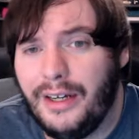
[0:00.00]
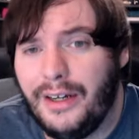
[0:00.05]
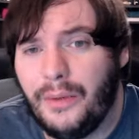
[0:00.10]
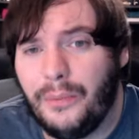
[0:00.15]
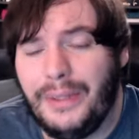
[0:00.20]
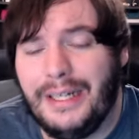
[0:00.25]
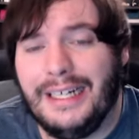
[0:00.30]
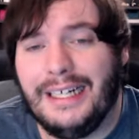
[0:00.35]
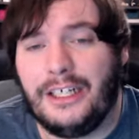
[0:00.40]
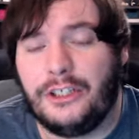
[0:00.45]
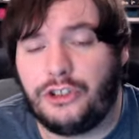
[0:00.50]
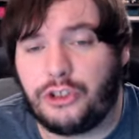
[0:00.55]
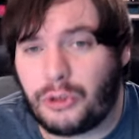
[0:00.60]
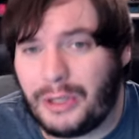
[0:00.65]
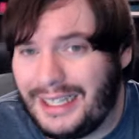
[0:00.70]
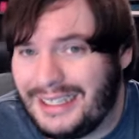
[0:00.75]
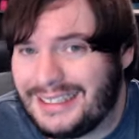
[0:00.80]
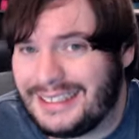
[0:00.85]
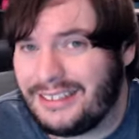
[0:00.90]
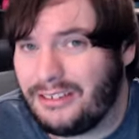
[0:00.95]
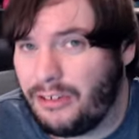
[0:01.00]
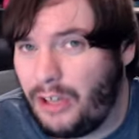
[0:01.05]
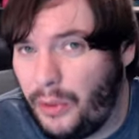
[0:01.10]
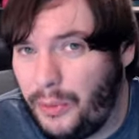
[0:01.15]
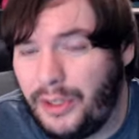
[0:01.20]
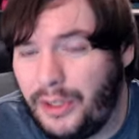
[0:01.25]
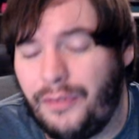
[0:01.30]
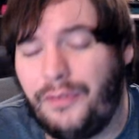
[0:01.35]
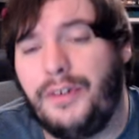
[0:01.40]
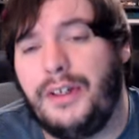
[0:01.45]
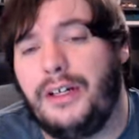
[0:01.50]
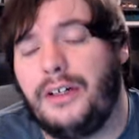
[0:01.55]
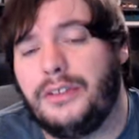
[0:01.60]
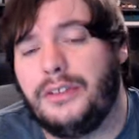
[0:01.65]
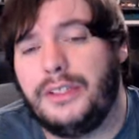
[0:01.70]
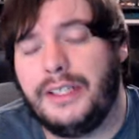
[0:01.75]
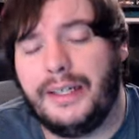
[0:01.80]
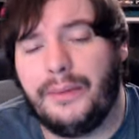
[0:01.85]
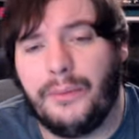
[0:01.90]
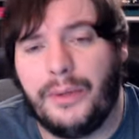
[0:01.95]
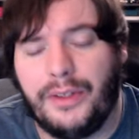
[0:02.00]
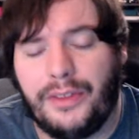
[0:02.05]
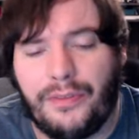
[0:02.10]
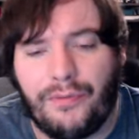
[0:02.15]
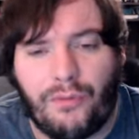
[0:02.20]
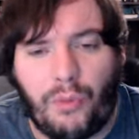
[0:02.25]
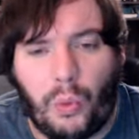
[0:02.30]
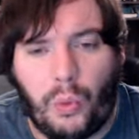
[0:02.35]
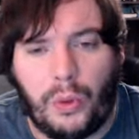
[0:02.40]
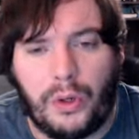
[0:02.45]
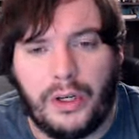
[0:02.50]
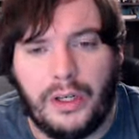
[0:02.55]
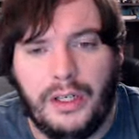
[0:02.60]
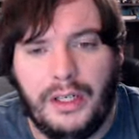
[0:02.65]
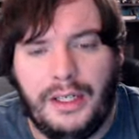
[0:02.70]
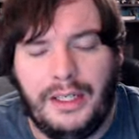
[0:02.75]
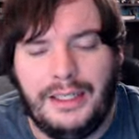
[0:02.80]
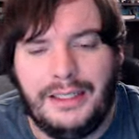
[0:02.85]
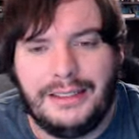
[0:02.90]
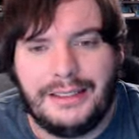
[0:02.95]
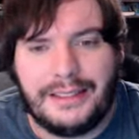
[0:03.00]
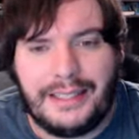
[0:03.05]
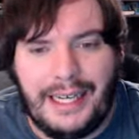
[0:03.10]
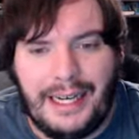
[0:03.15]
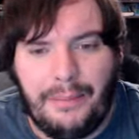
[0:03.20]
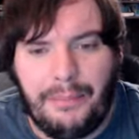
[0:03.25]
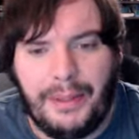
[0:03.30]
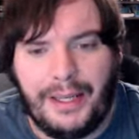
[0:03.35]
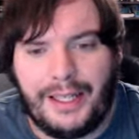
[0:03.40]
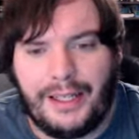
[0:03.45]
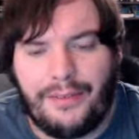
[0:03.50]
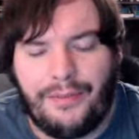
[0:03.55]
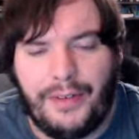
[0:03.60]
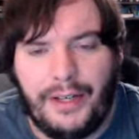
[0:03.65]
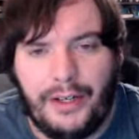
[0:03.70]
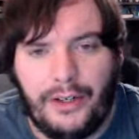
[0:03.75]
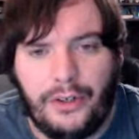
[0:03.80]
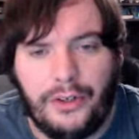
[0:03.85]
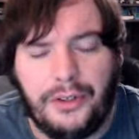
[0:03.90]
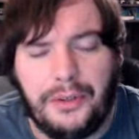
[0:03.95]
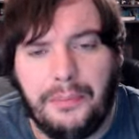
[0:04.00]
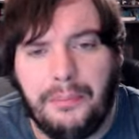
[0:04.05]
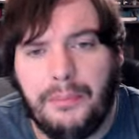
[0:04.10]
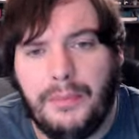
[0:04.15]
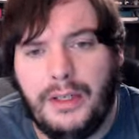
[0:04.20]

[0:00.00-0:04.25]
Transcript: We addressed Lotus Field with four damping spheres.